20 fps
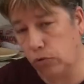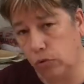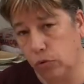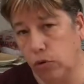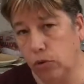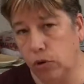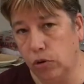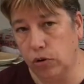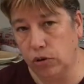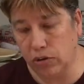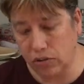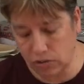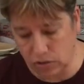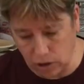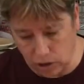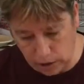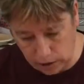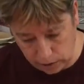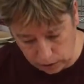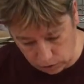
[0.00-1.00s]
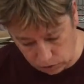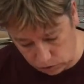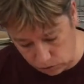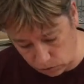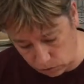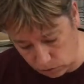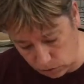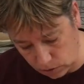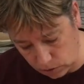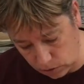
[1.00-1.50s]
your design
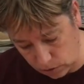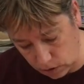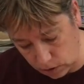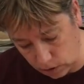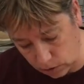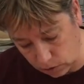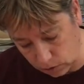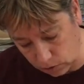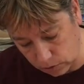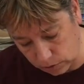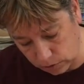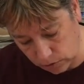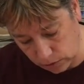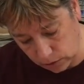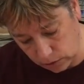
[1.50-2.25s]
to the color of the